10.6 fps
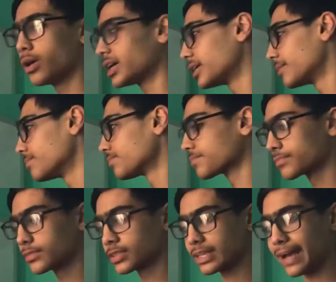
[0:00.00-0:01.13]

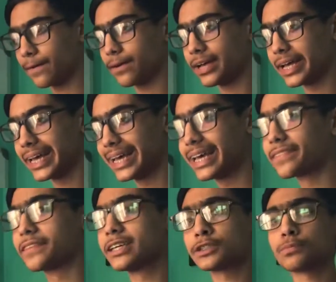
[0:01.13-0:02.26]
now
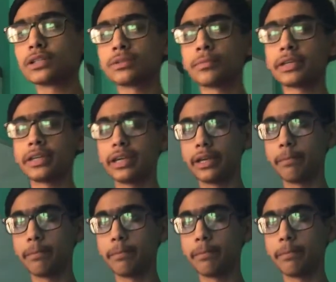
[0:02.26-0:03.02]
this brings something